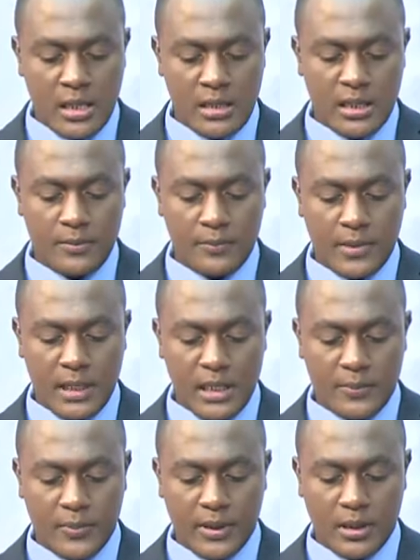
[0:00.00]
then
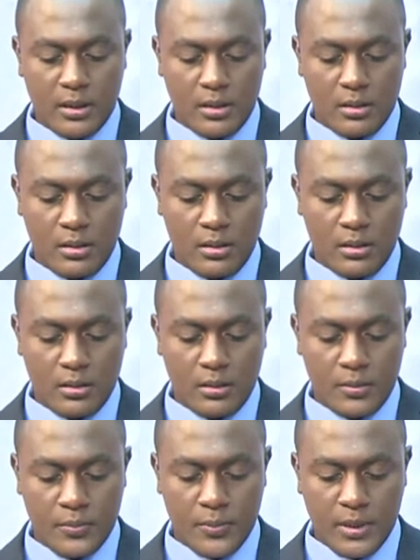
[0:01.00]
get
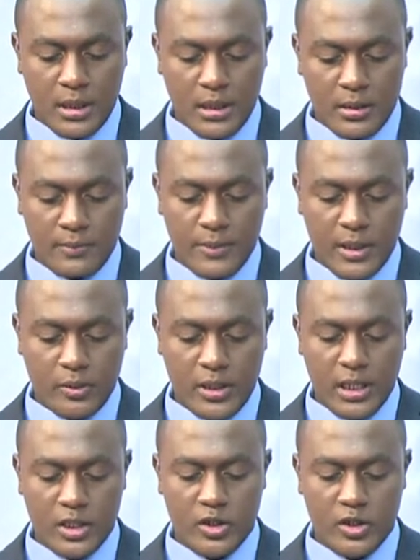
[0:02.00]
pregnant, abandoning